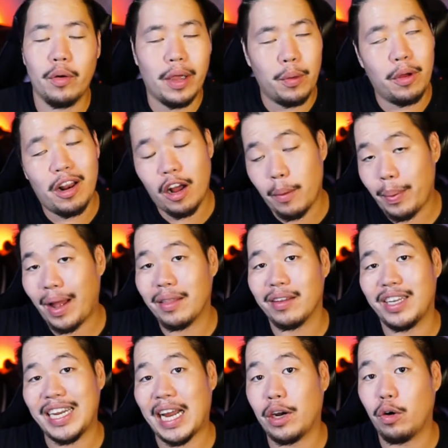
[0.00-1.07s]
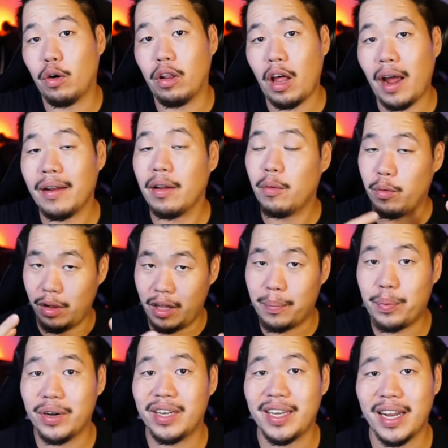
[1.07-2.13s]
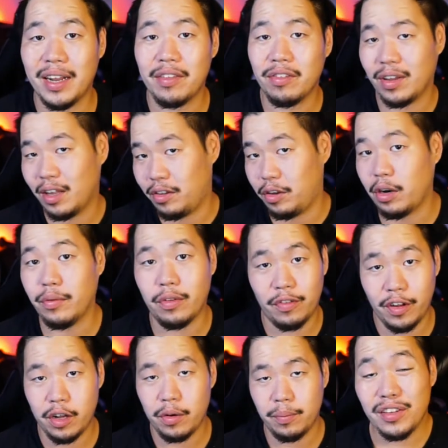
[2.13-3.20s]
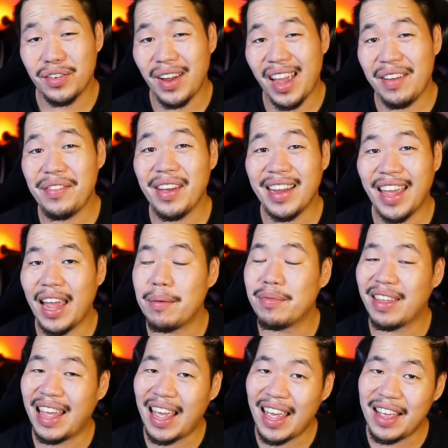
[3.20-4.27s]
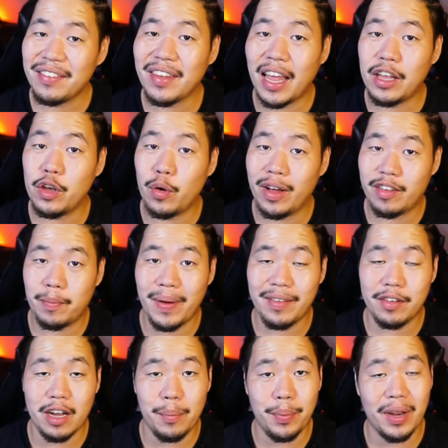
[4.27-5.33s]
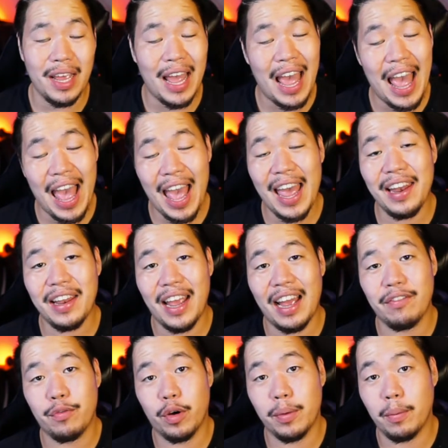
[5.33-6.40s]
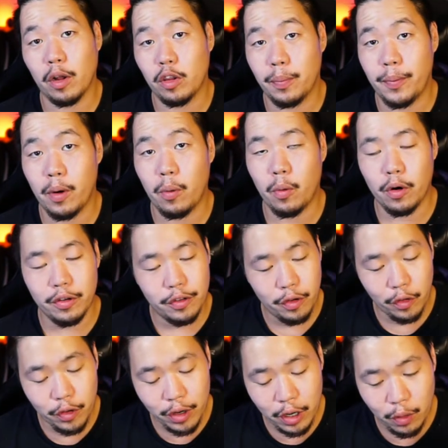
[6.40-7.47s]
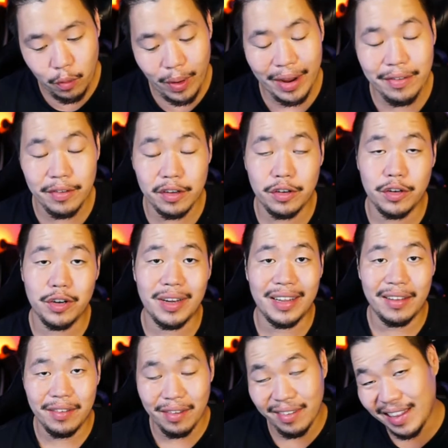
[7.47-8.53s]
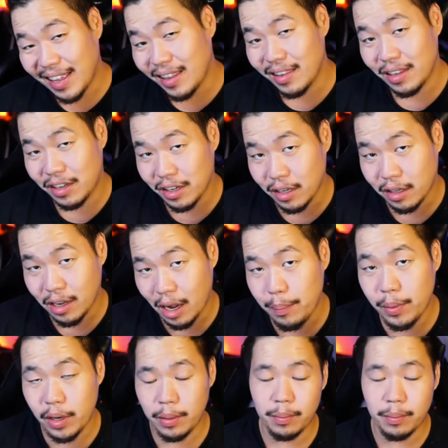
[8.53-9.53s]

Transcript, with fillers: It would help out the channel a lot. Really appreciate it. So continue on with the video. So Avia Games is a US-based company and they have won multiple awards, so you can rest assured that this is a legit company.